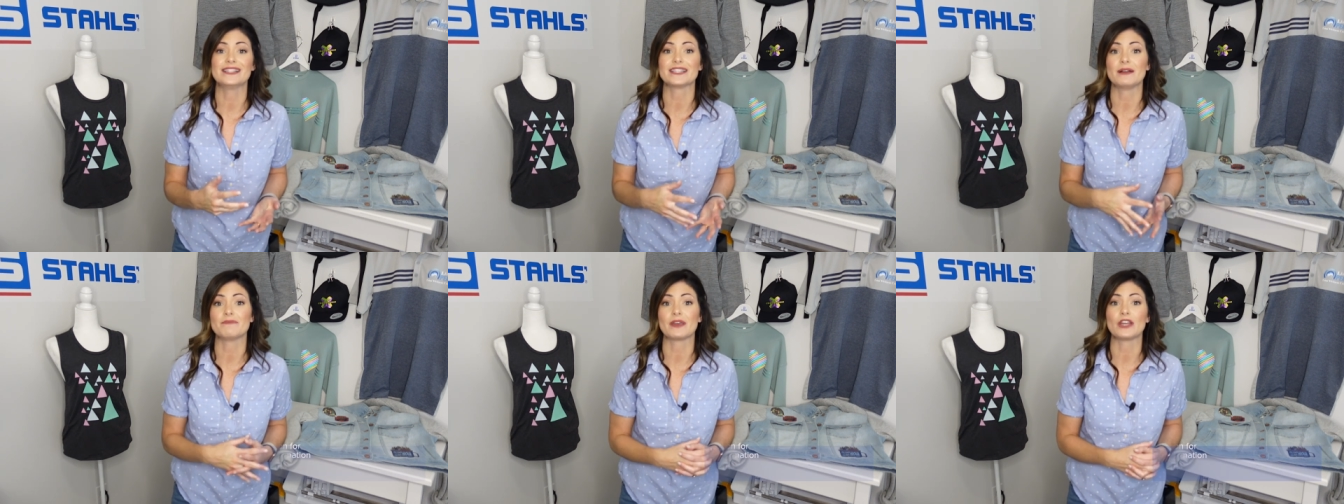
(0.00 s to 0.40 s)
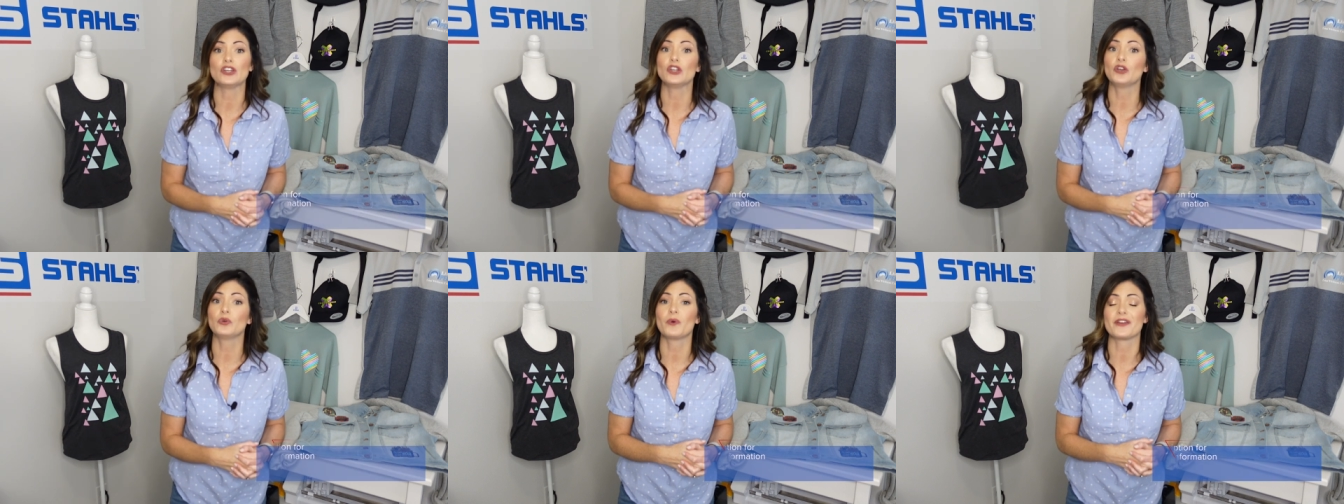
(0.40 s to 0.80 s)
something
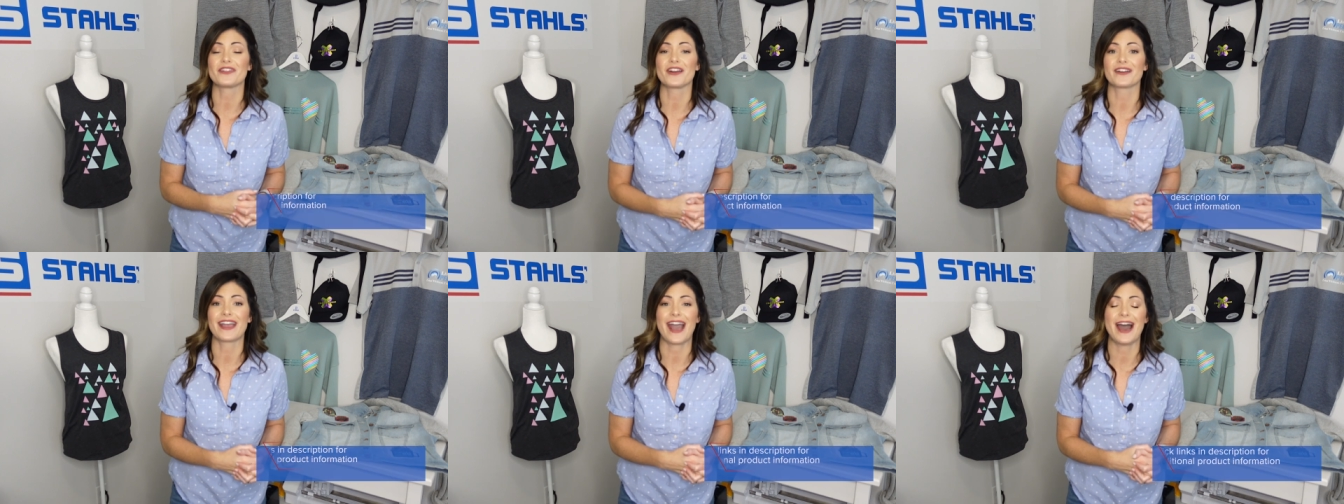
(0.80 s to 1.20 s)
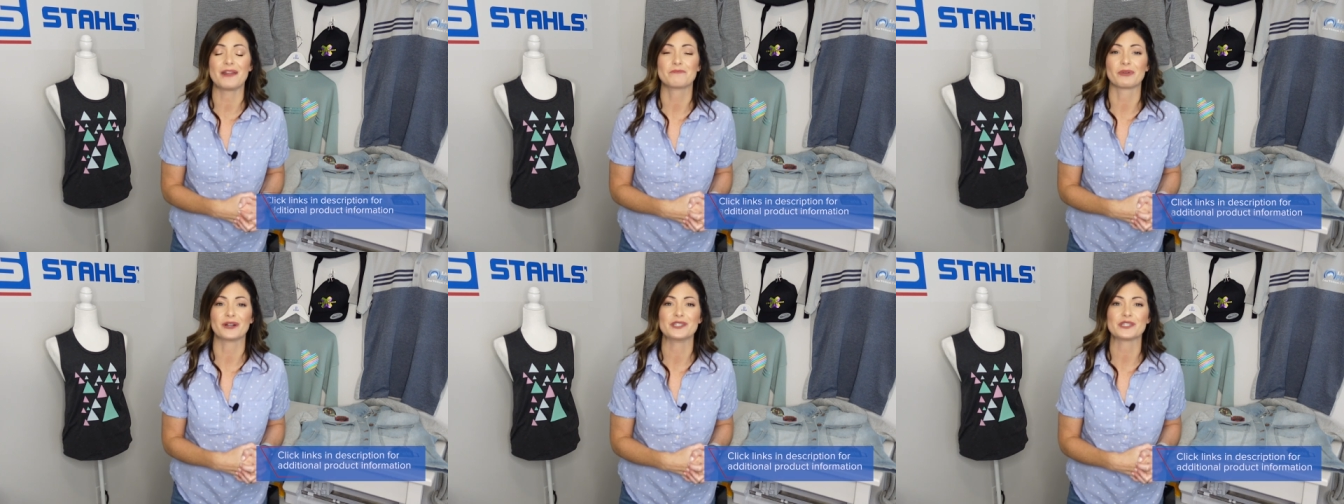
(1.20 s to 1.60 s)
new with our
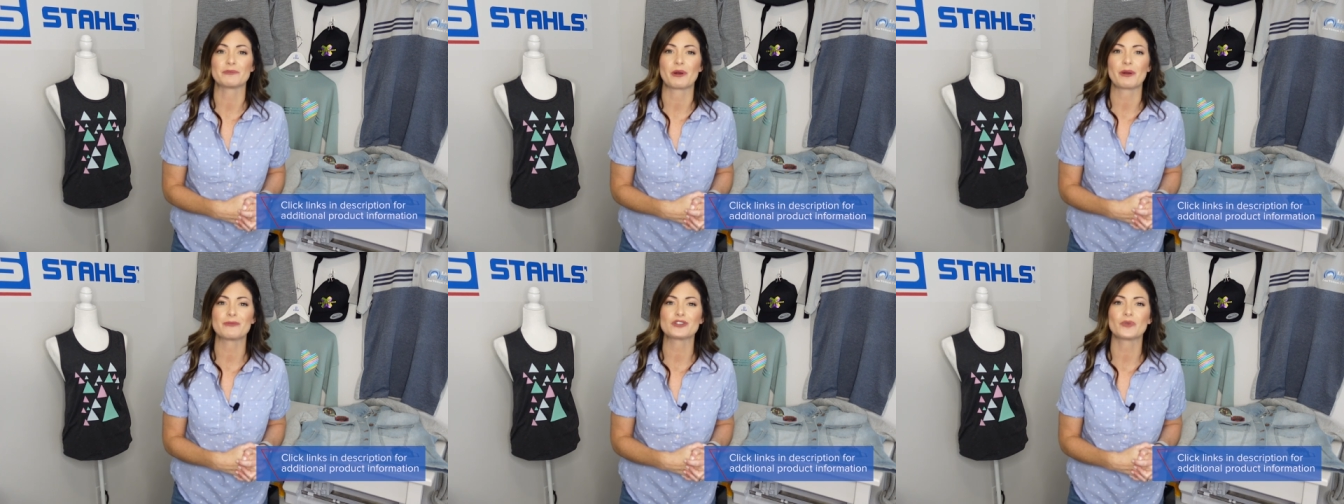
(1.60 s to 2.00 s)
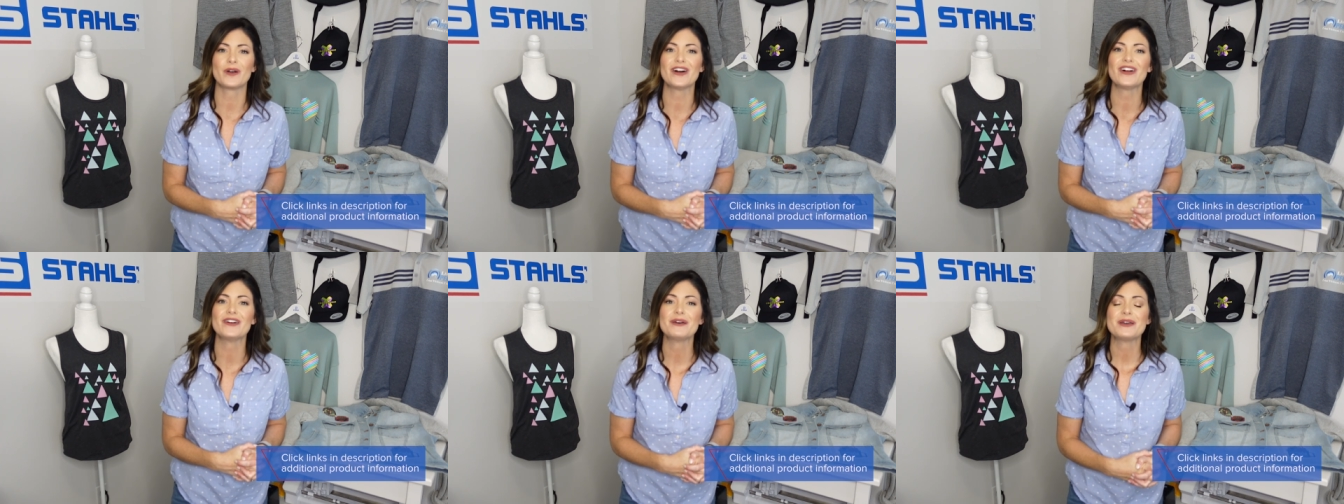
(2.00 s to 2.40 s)
CAD PRINTZ
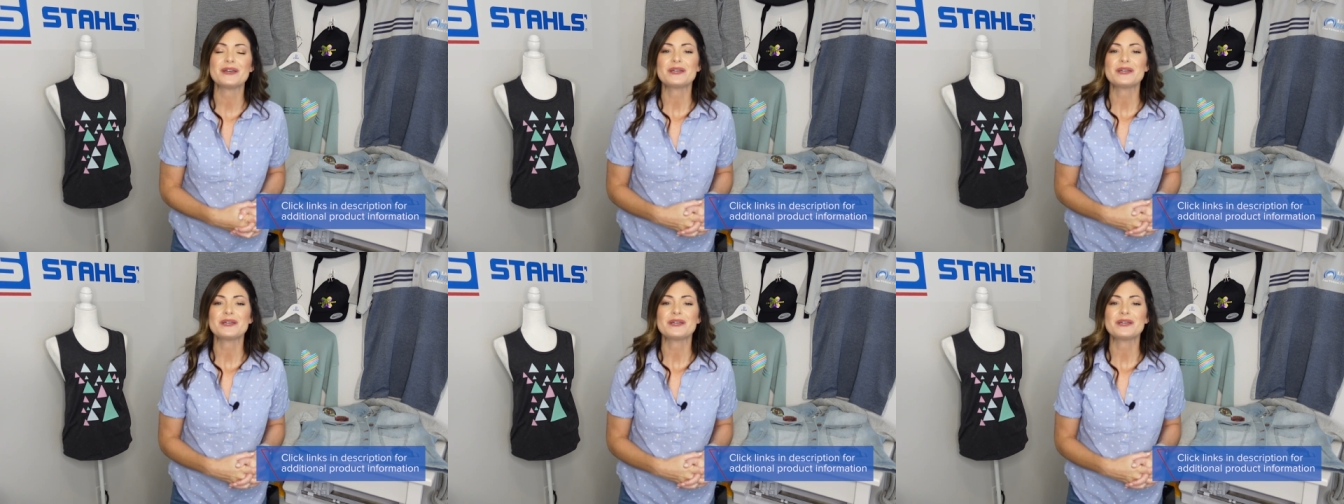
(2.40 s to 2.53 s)
Permatwill